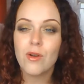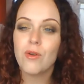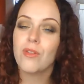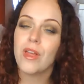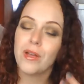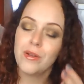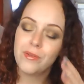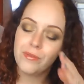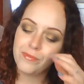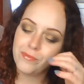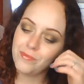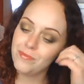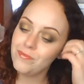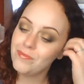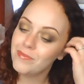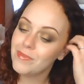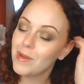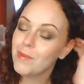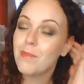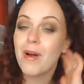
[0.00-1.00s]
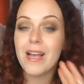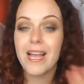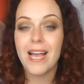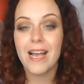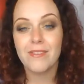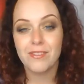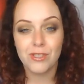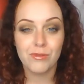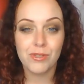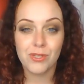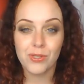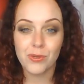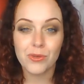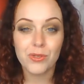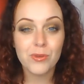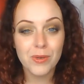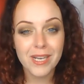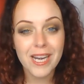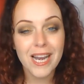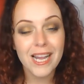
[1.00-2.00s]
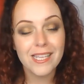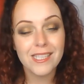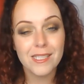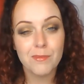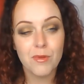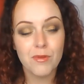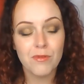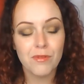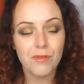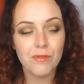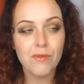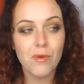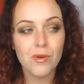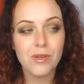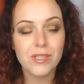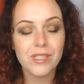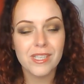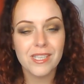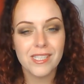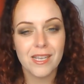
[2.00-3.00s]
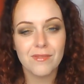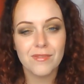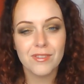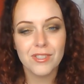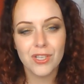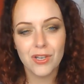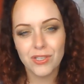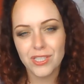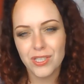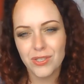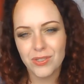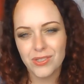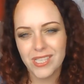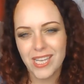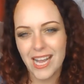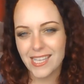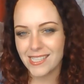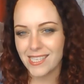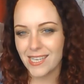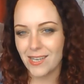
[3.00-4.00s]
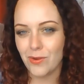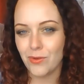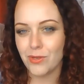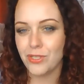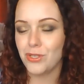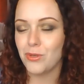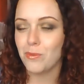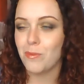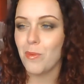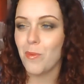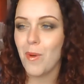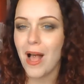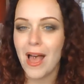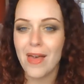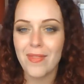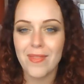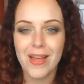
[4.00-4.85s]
Although I might have to resort to a cleanser moving forwards because I've started using Estee Lauder Double Wear,